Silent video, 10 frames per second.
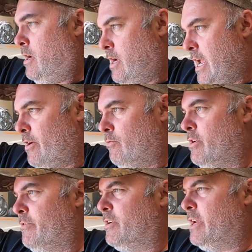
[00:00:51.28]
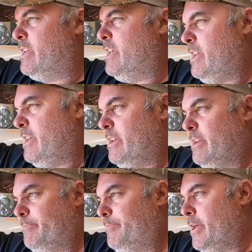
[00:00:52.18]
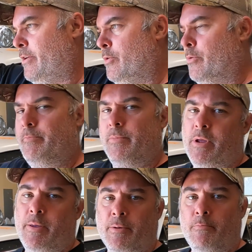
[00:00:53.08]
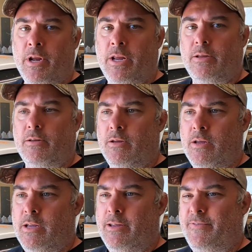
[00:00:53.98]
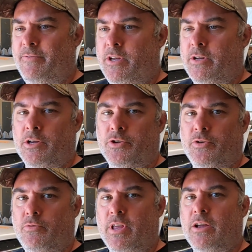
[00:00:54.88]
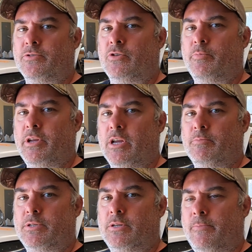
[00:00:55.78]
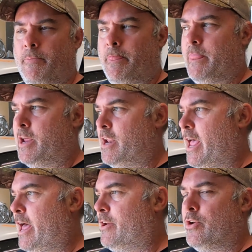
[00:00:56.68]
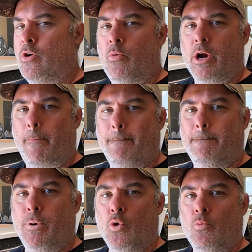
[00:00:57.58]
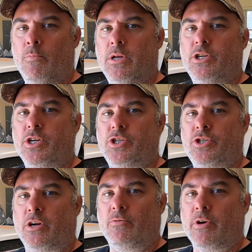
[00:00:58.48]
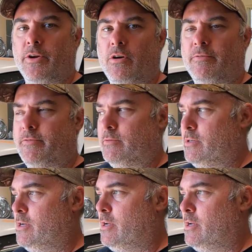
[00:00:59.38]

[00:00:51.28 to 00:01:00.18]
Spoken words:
Had it running for like, I don't know, maybe a minute, 1500, 2000 RPMs, and out of nowhere, boom, just shut right off.